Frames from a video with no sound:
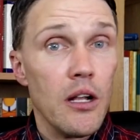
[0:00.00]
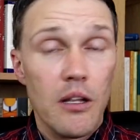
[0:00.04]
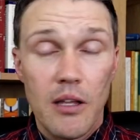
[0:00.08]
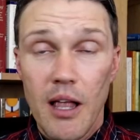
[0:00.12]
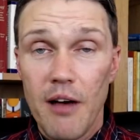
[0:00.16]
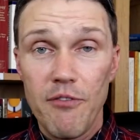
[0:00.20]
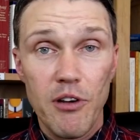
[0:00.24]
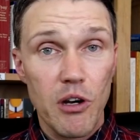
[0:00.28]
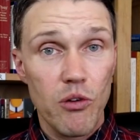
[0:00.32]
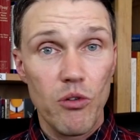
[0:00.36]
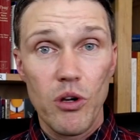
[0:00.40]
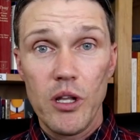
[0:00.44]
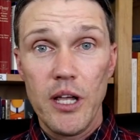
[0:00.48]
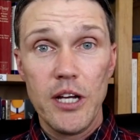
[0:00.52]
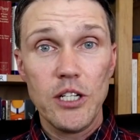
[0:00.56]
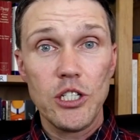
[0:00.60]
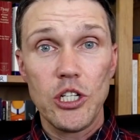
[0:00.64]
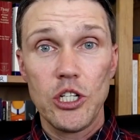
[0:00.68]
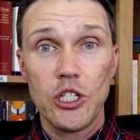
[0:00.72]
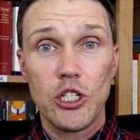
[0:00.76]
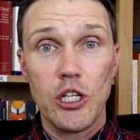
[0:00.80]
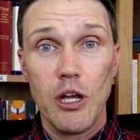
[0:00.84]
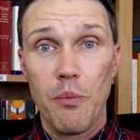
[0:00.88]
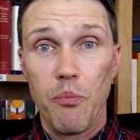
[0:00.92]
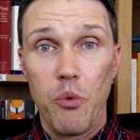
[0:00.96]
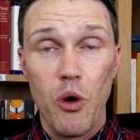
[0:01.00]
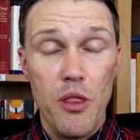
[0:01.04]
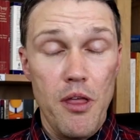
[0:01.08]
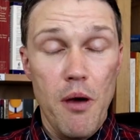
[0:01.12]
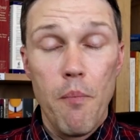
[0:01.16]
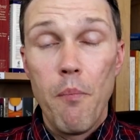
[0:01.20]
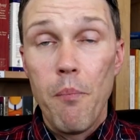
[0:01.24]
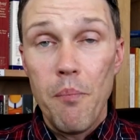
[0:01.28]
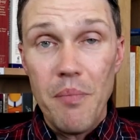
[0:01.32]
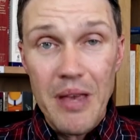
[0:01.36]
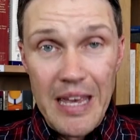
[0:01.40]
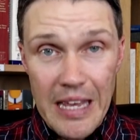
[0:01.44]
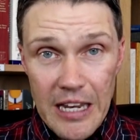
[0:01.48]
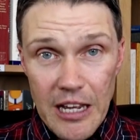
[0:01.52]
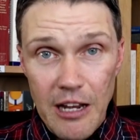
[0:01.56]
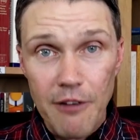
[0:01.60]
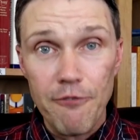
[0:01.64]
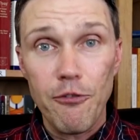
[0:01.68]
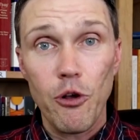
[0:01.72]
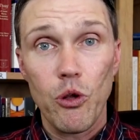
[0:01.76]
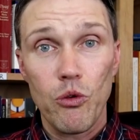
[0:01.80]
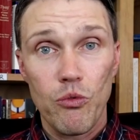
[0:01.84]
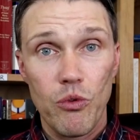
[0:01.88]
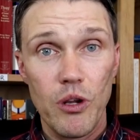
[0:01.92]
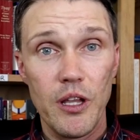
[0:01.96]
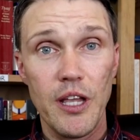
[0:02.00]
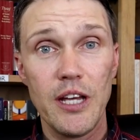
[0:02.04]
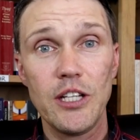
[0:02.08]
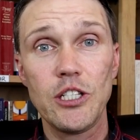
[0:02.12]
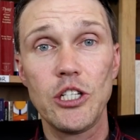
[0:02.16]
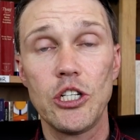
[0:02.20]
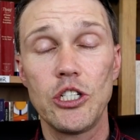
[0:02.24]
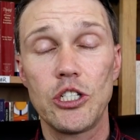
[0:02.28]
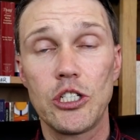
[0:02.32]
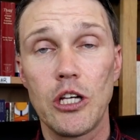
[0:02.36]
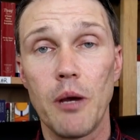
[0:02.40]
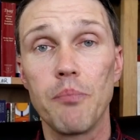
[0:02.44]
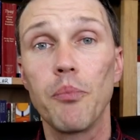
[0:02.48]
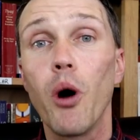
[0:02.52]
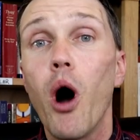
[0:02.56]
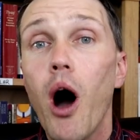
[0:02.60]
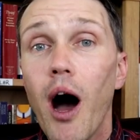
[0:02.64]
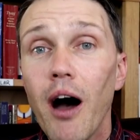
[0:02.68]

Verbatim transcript: loving relationship with, a meaningful relationship.